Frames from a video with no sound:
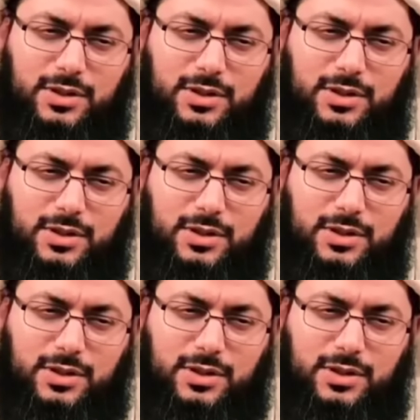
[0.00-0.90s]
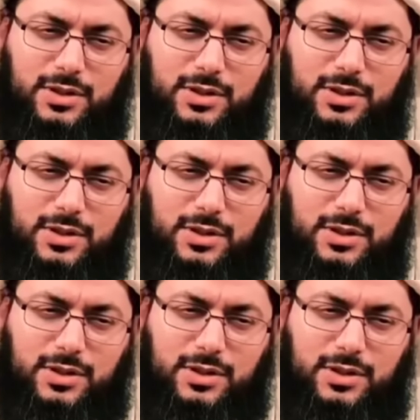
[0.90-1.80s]
We were all buoyed by this
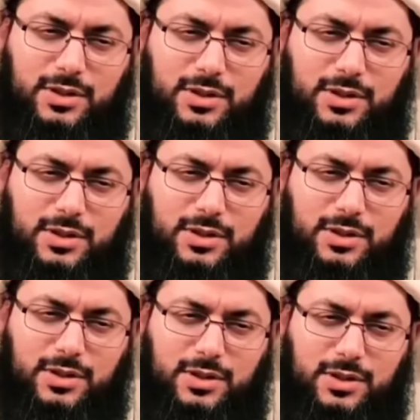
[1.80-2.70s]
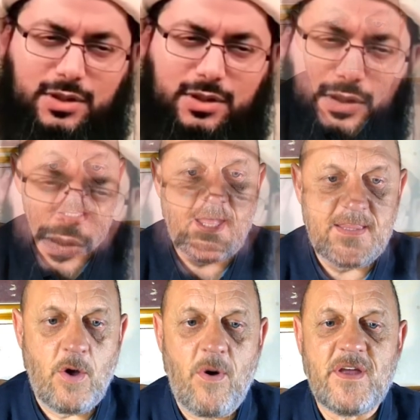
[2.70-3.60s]
news. He did,
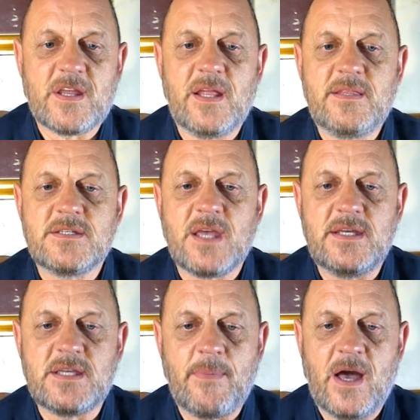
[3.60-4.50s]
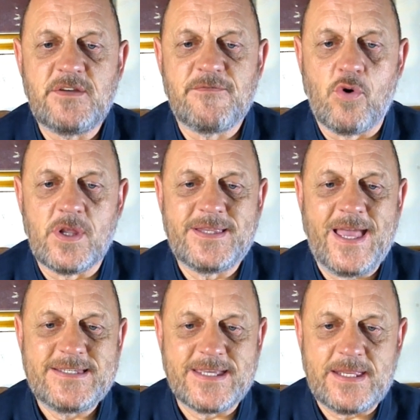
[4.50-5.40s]
however, criticise Hamas for
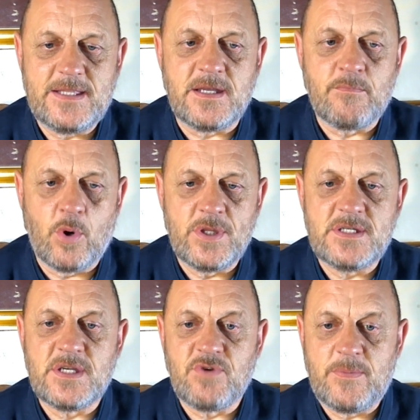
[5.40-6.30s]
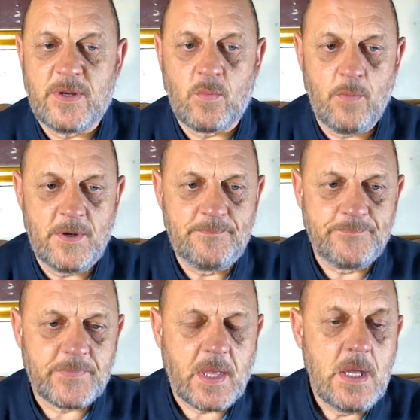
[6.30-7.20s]
desecrating bodies and raping women.
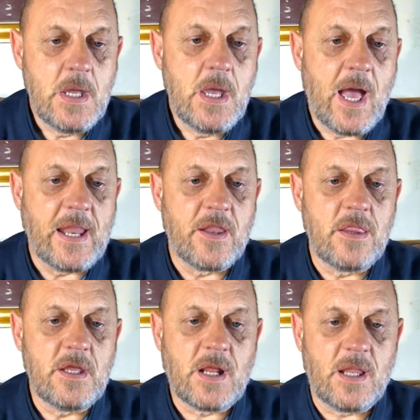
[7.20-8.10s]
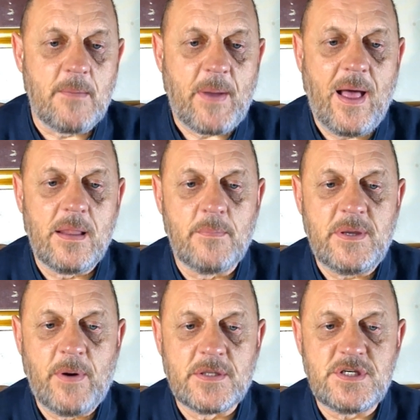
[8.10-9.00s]
In another clip, Al-Habib
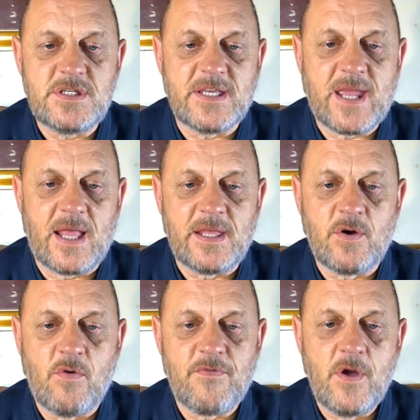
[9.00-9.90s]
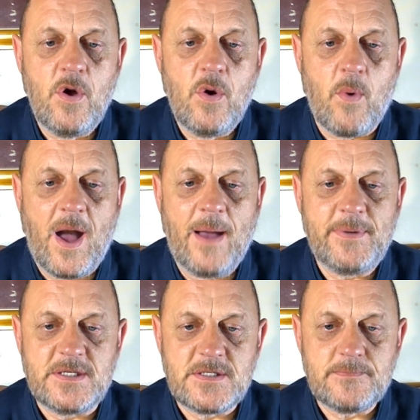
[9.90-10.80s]
urges the killing of Wahhabis,